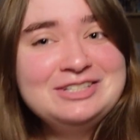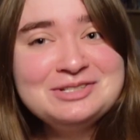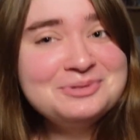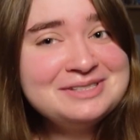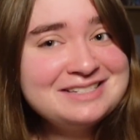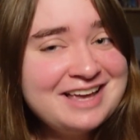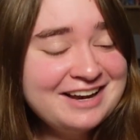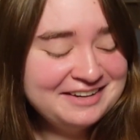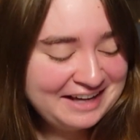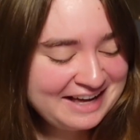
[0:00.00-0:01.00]
least it wasn't 10,
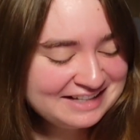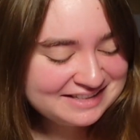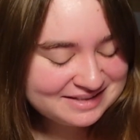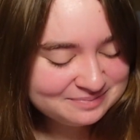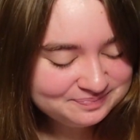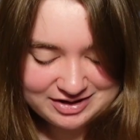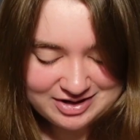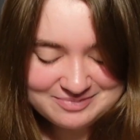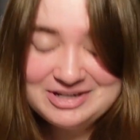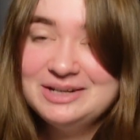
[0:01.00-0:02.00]
I guess.
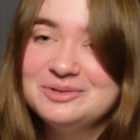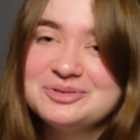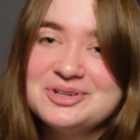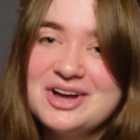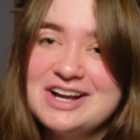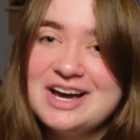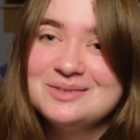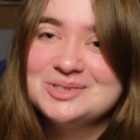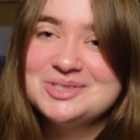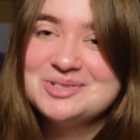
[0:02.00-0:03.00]
I'm reading for 9
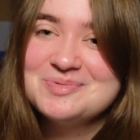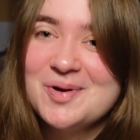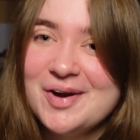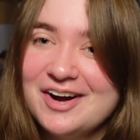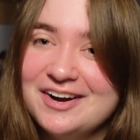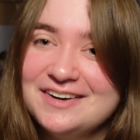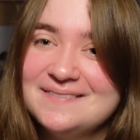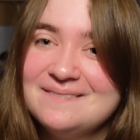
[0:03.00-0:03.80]
hours tomorrow.